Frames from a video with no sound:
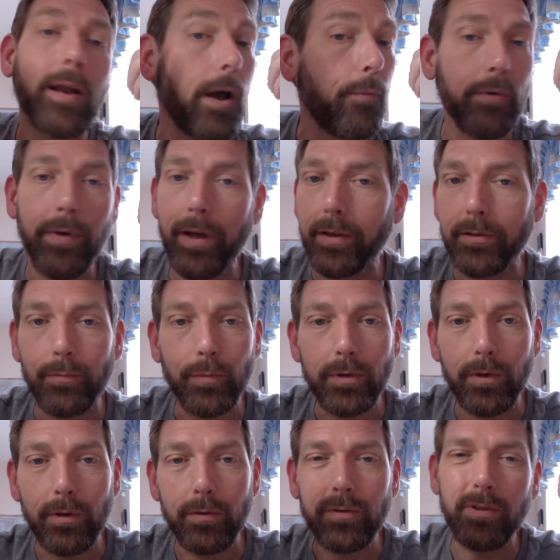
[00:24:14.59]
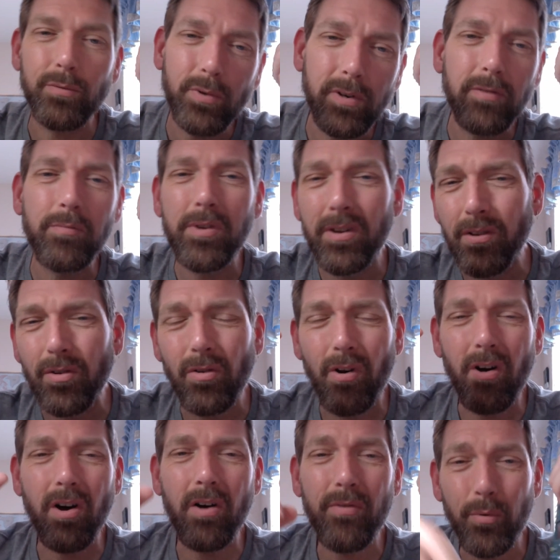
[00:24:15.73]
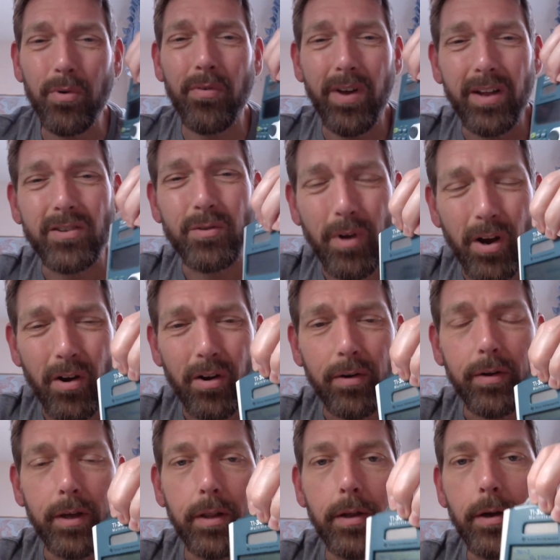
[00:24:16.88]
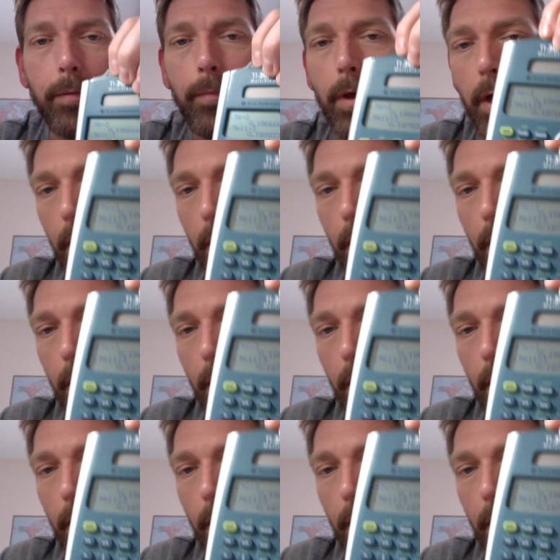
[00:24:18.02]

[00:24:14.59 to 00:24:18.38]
I would have had some results that would have been a little off. I would have had some error in there.